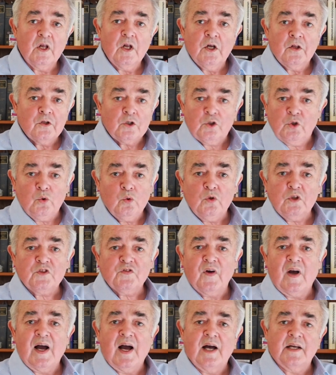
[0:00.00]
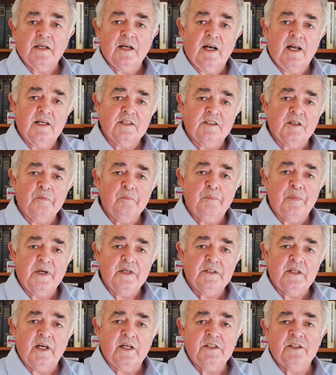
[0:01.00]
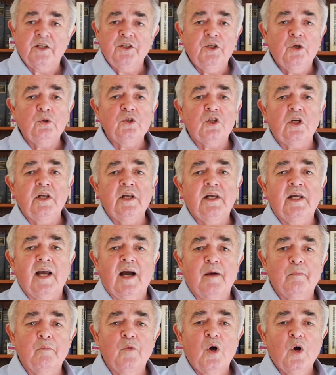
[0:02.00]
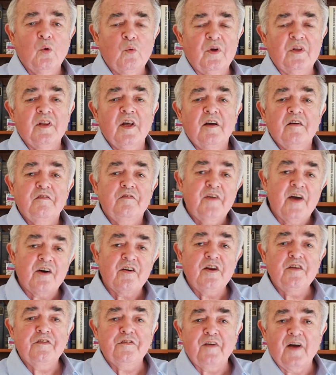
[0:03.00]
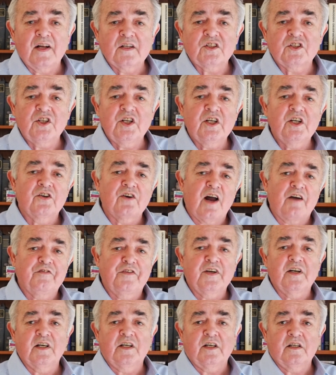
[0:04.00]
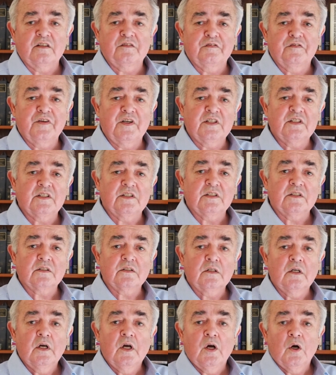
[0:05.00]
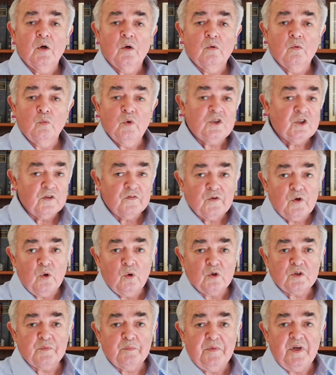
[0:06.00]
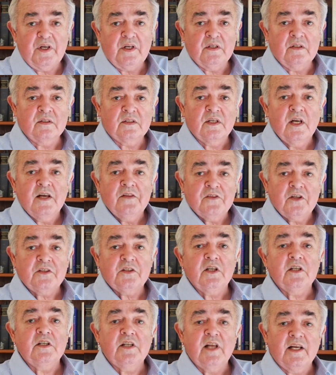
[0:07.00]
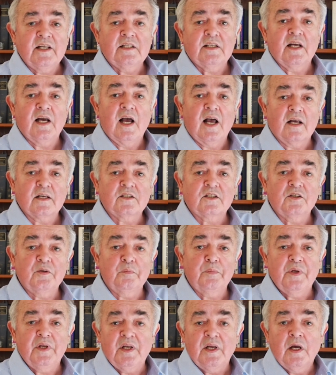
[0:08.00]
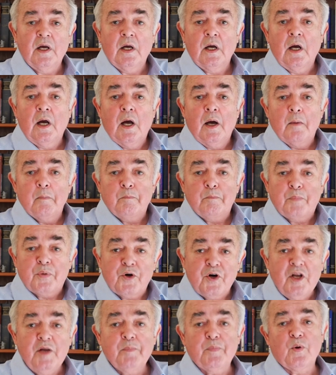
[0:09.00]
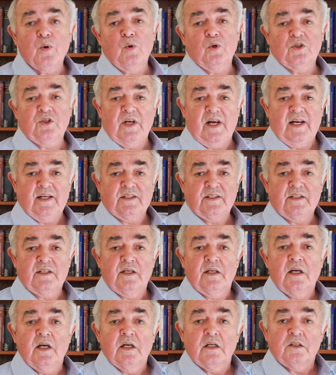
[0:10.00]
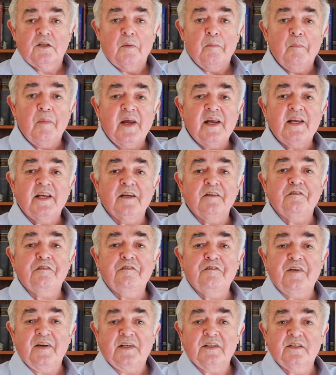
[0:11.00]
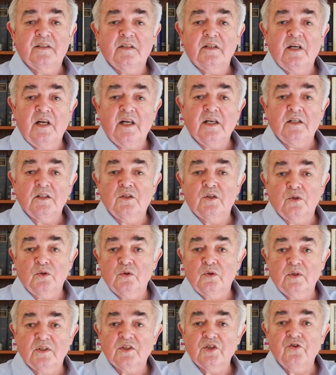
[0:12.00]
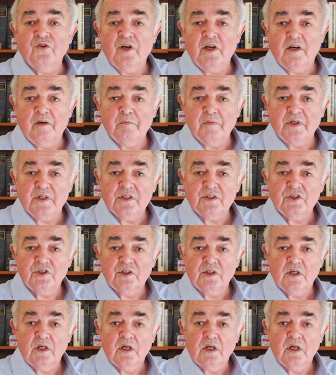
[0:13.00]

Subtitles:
The tools for analyzing big data usually come with very fancy graphical interfaces, which of course means that the data has to be pre-processed to make it fit into a screen image.